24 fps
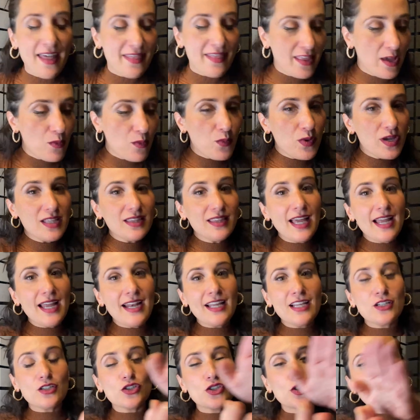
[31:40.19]
and then we let
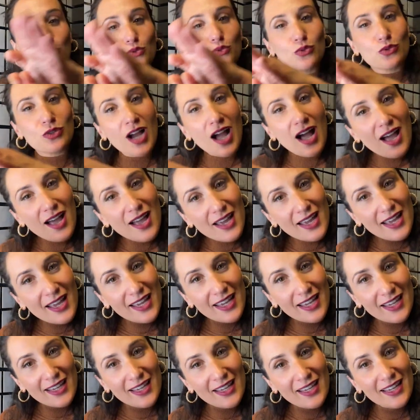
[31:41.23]
it
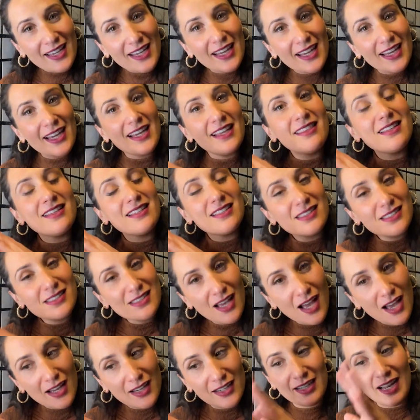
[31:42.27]
dry in the
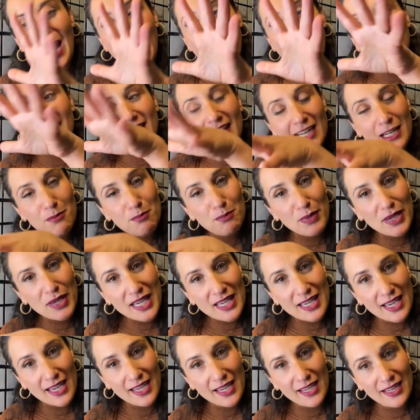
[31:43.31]
sun and let it
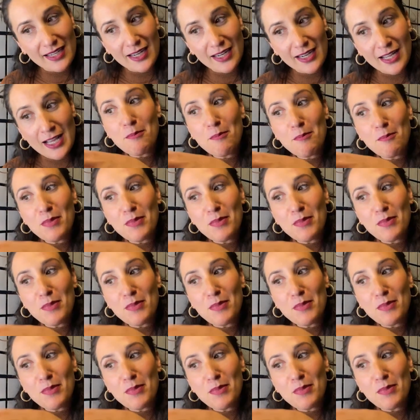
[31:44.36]
bake in.